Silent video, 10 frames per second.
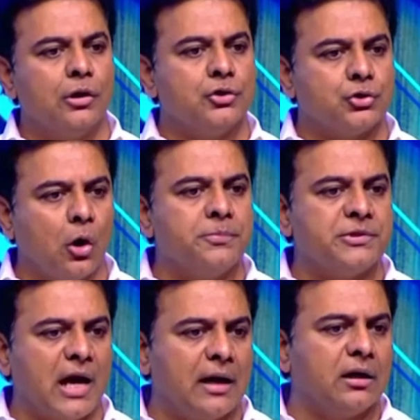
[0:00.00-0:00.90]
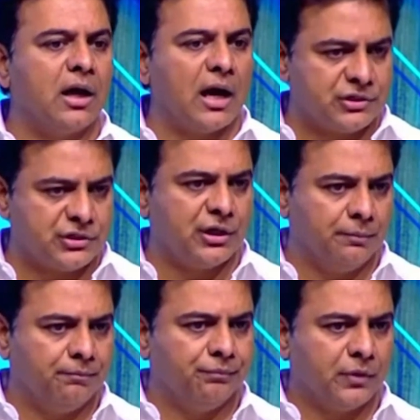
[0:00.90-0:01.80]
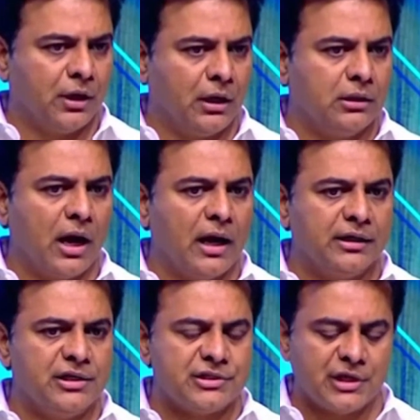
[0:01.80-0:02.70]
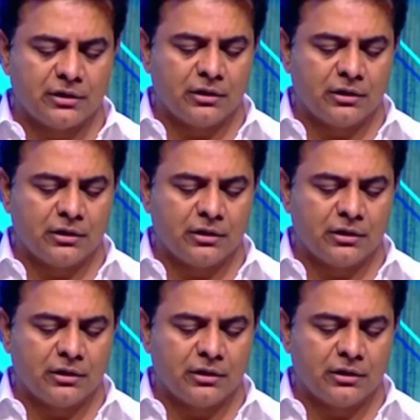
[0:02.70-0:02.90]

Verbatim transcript: jobs added last year in the IT sector,